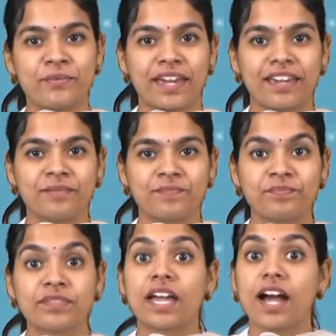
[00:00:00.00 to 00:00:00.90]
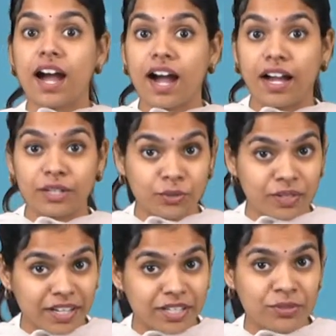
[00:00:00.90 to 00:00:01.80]
way. Are you
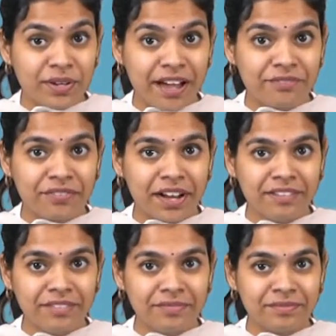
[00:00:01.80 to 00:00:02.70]
ready to have fun?